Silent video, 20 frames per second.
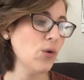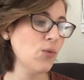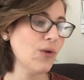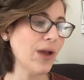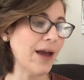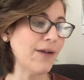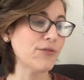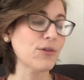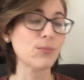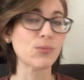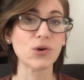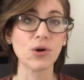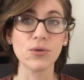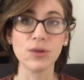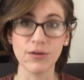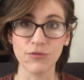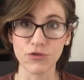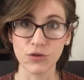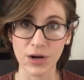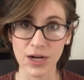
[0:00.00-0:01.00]
We have the
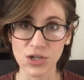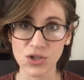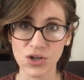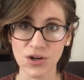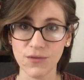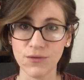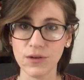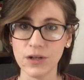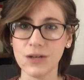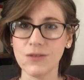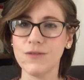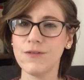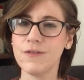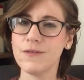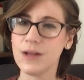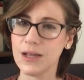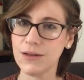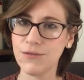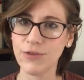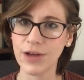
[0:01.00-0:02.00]
proliferation of
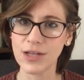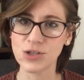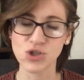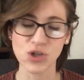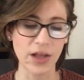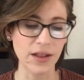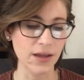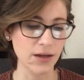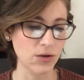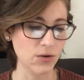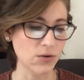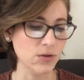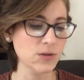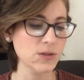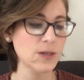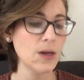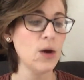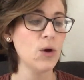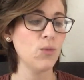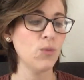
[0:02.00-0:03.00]

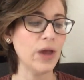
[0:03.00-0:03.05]
evangelicals.